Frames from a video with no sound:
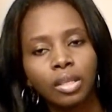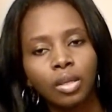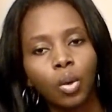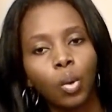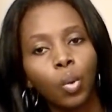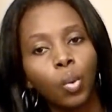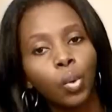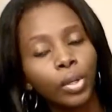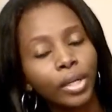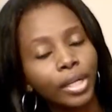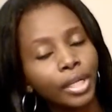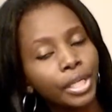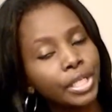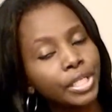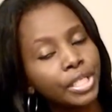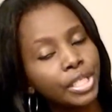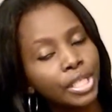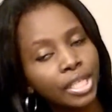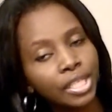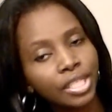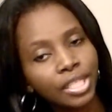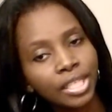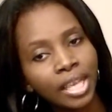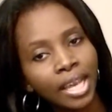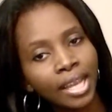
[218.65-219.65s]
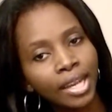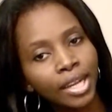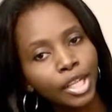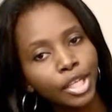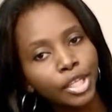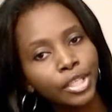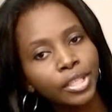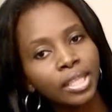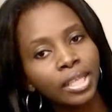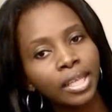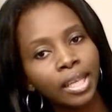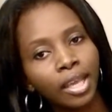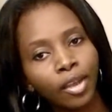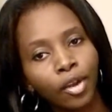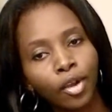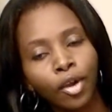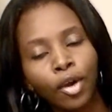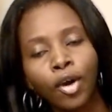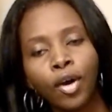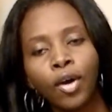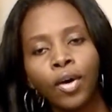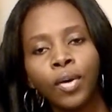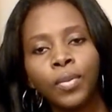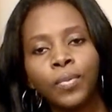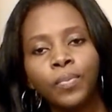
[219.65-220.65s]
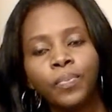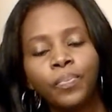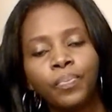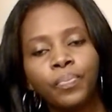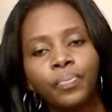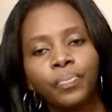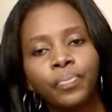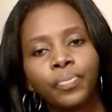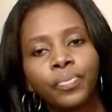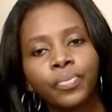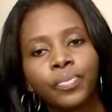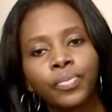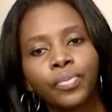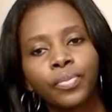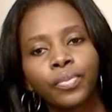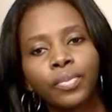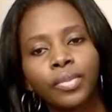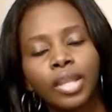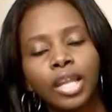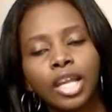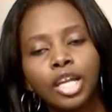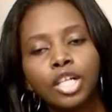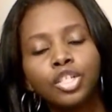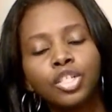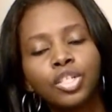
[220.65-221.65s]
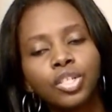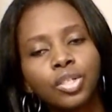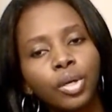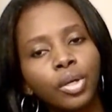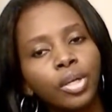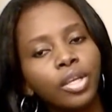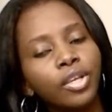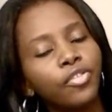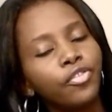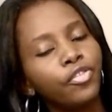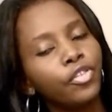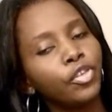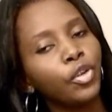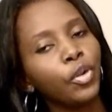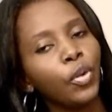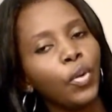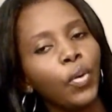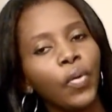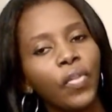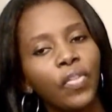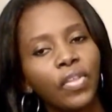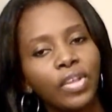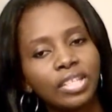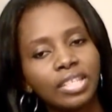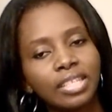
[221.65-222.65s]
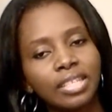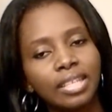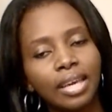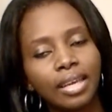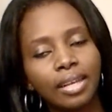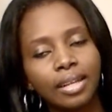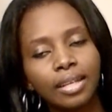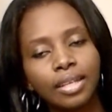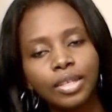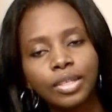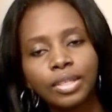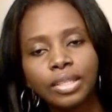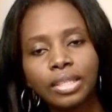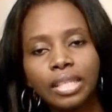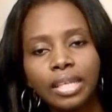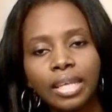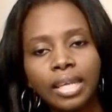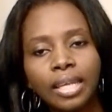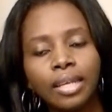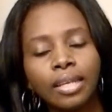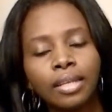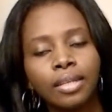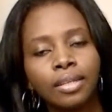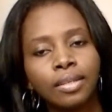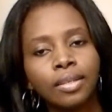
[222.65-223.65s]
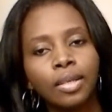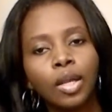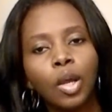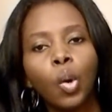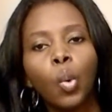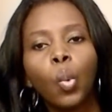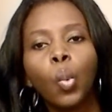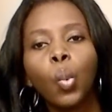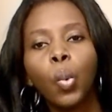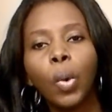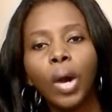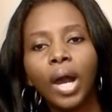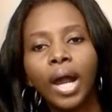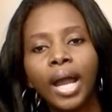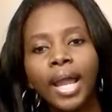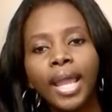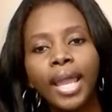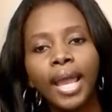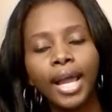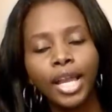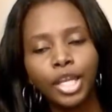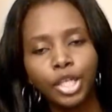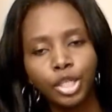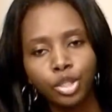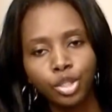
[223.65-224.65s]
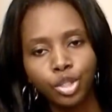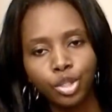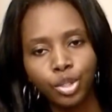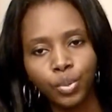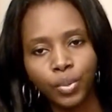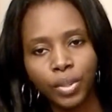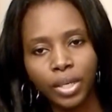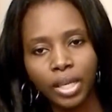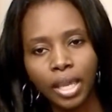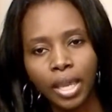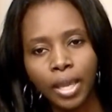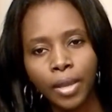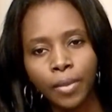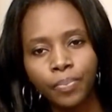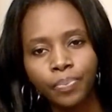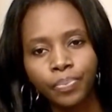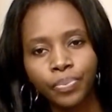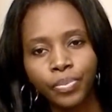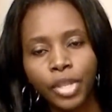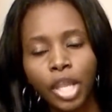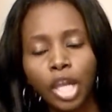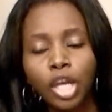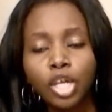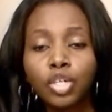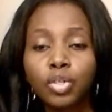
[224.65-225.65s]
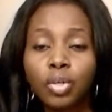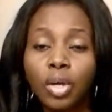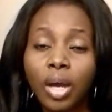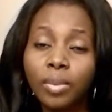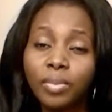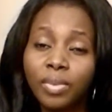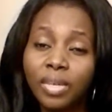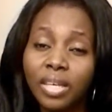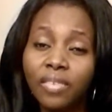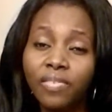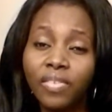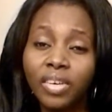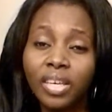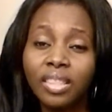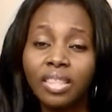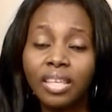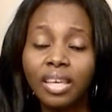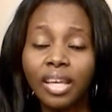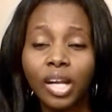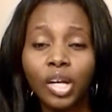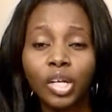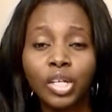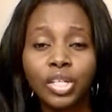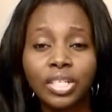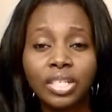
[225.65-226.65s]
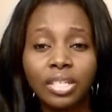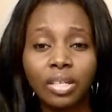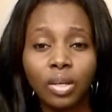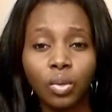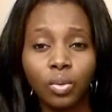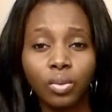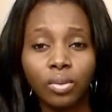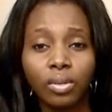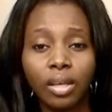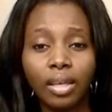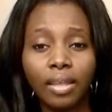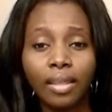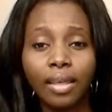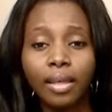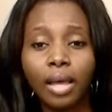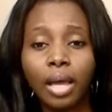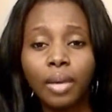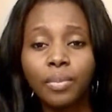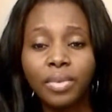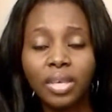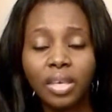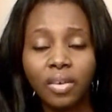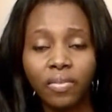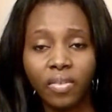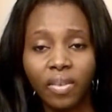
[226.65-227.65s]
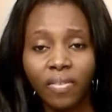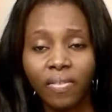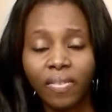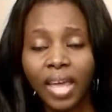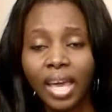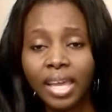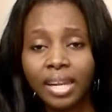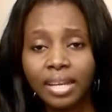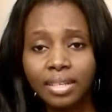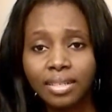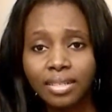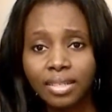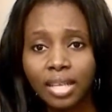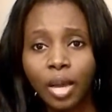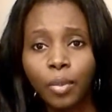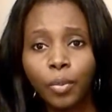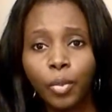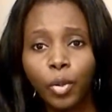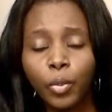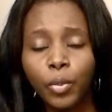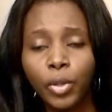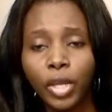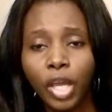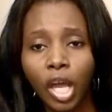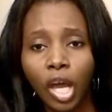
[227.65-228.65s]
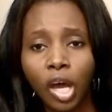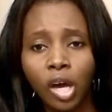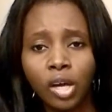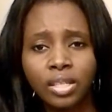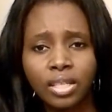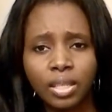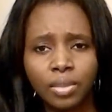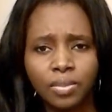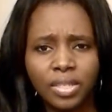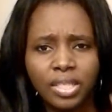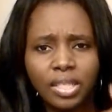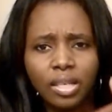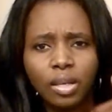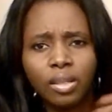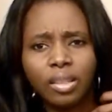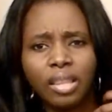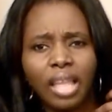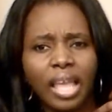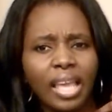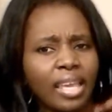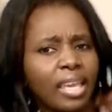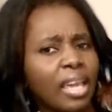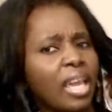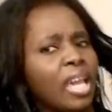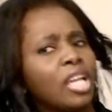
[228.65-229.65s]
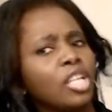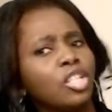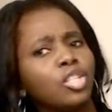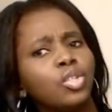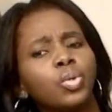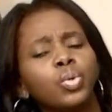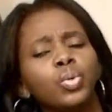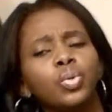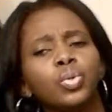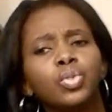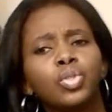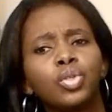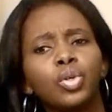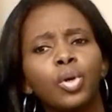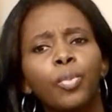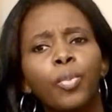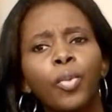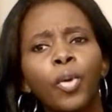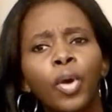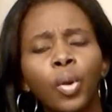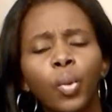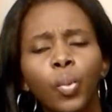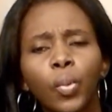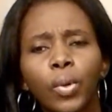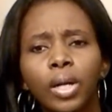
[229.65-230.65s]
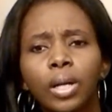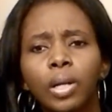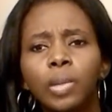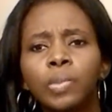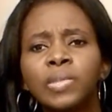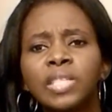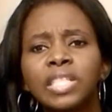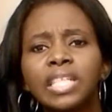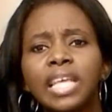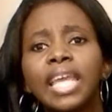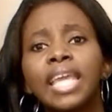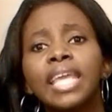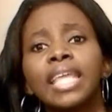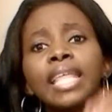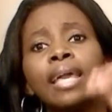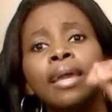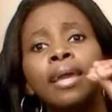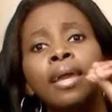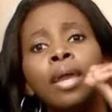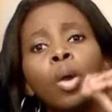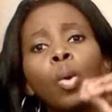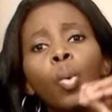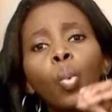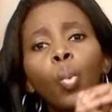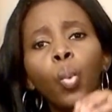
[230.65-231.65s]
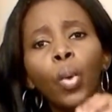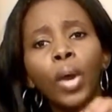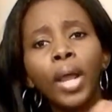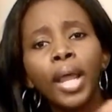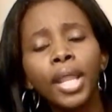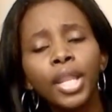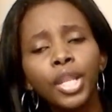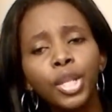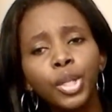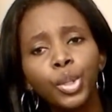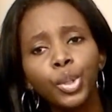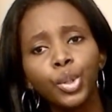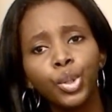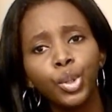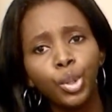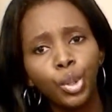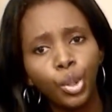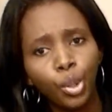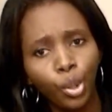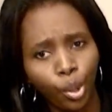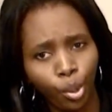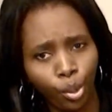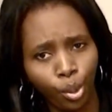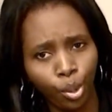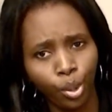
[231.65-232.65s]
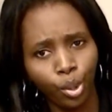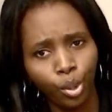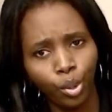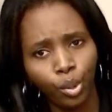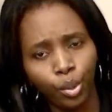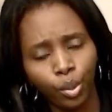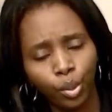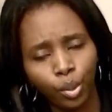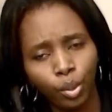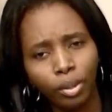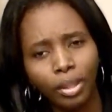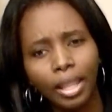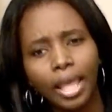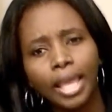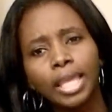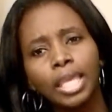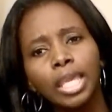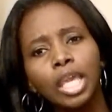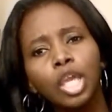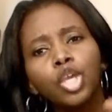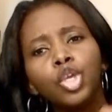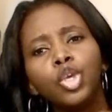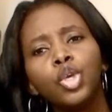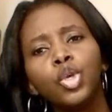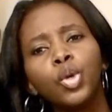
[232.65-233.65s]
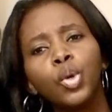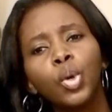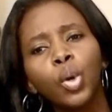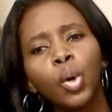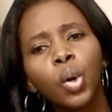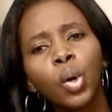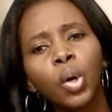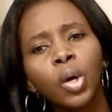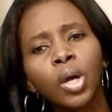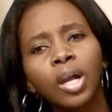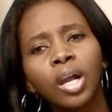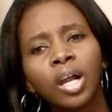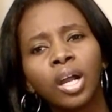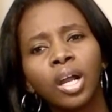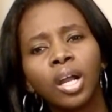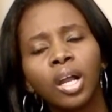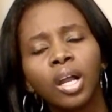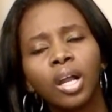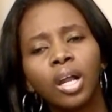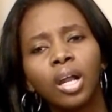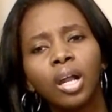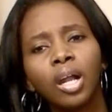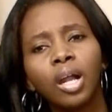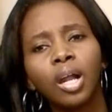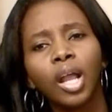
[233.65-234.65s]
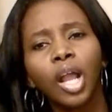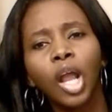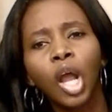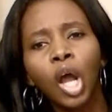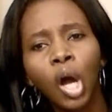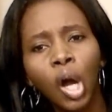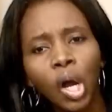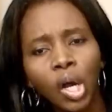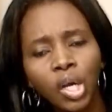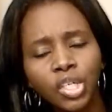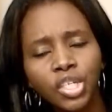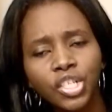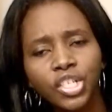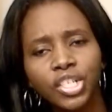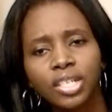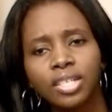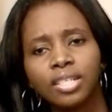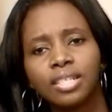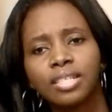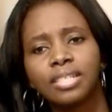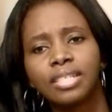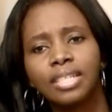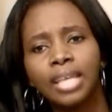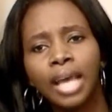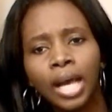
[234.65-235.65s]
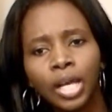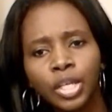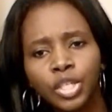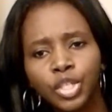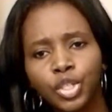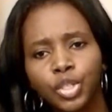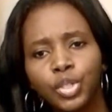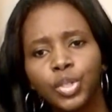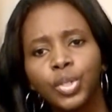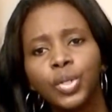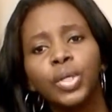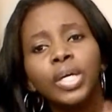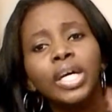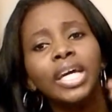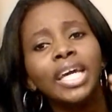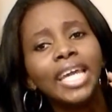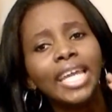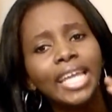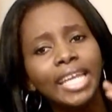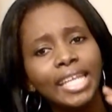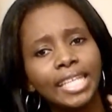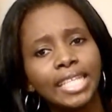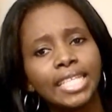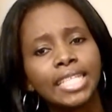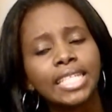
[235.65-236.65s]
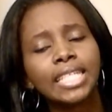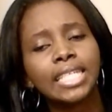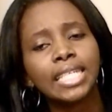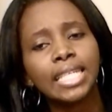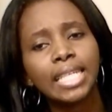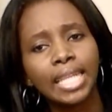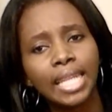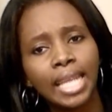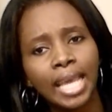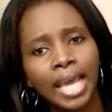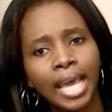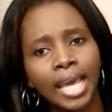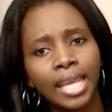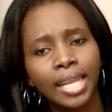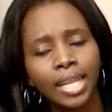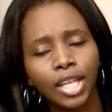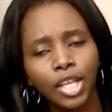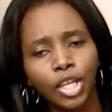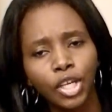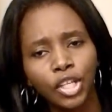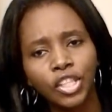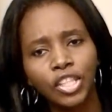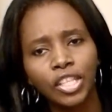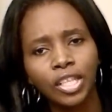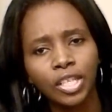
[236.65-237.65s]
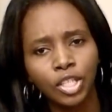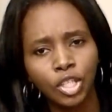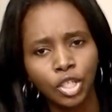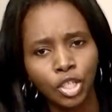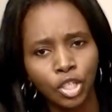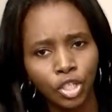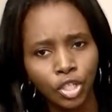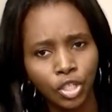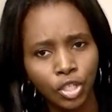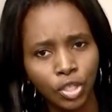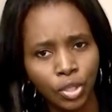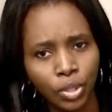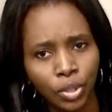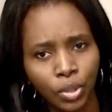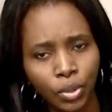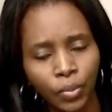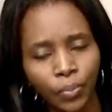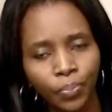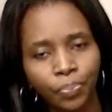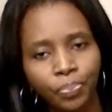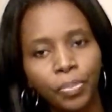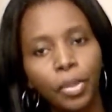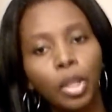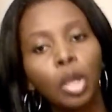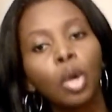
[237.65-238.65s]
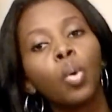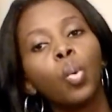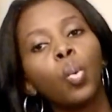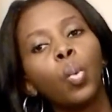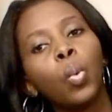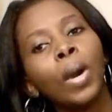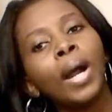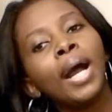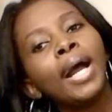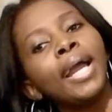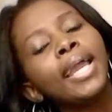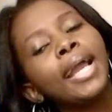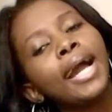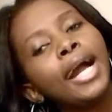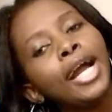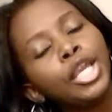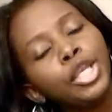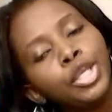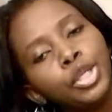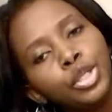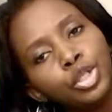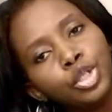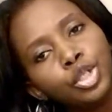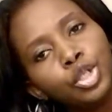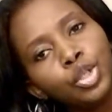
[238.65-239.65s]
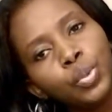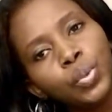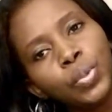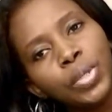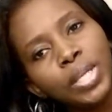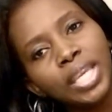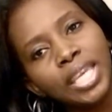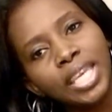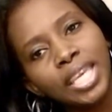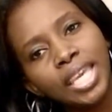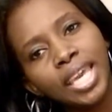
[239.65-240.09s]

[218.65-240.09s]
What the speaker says: Or cursing is not a good thing at all. So if you know that's not a good thing, why are you doing it? So I'm giving the cursing, I'm giving that example because I'm saying, like, to a point where I'm saying, when you know, like, your conscience tells you it's not a good thing to do, why are you doing